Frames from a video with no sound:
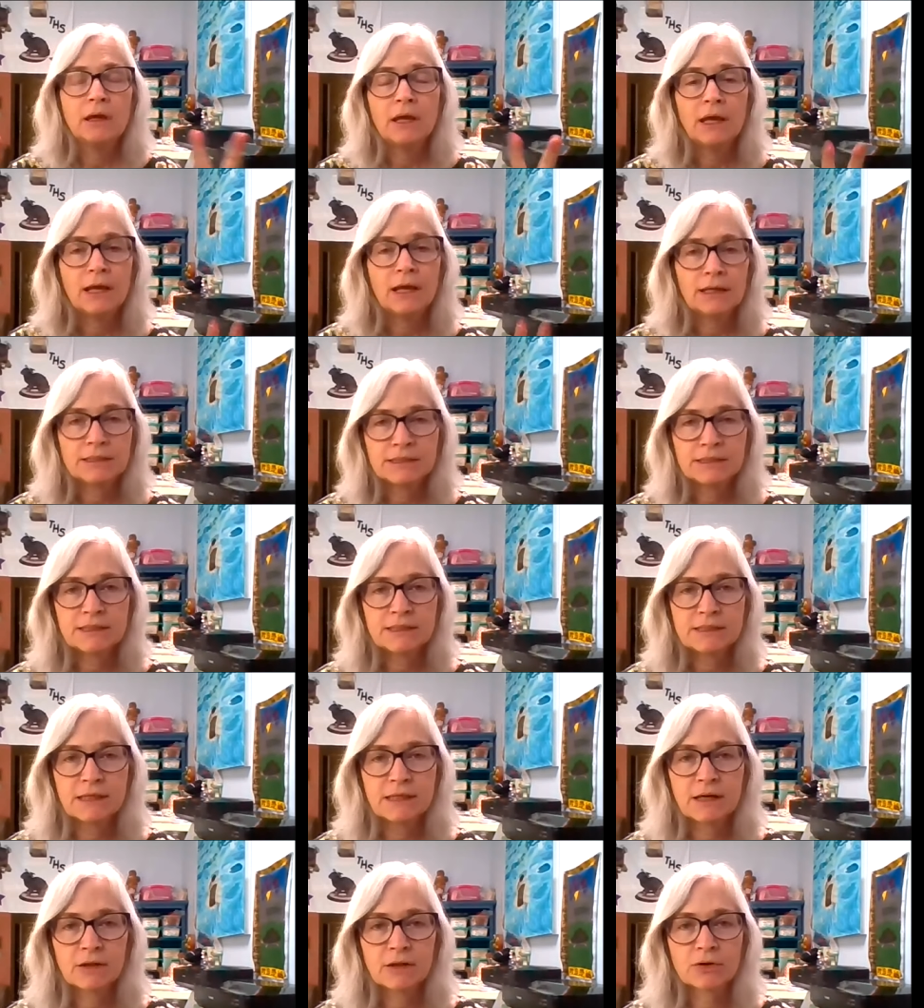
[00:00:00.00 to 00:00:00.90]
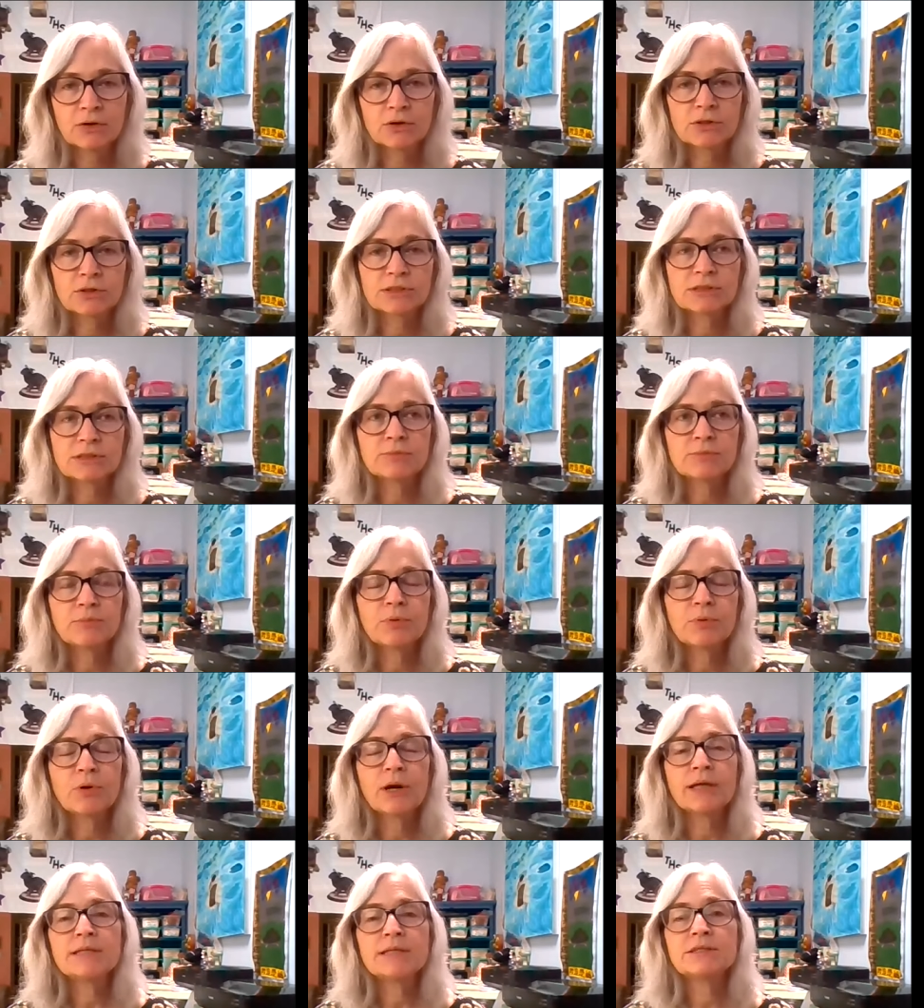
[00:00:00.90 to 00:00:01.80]
Etsy sellers
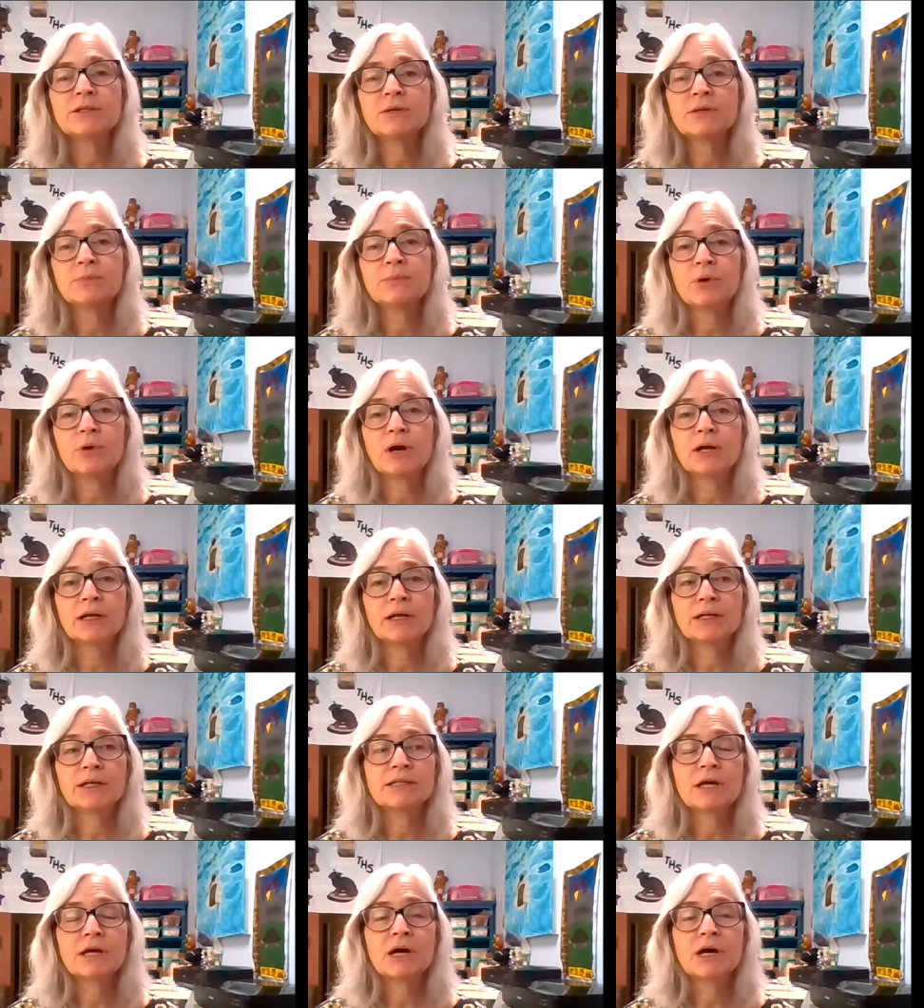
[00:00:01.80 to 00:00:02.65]
price their products